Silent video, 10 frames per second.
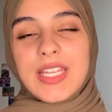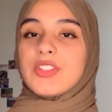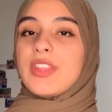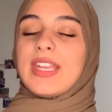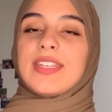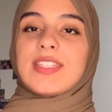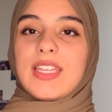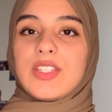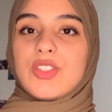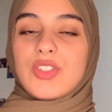So then I
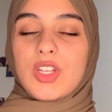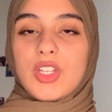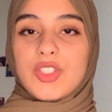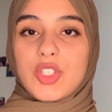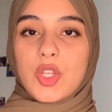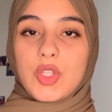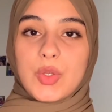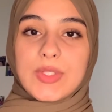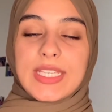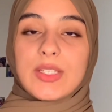decided to start
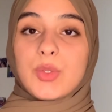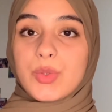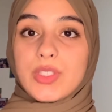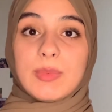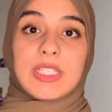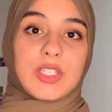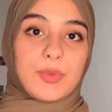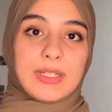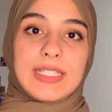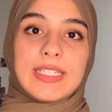using Talk To Me in
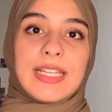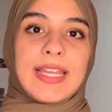Korean.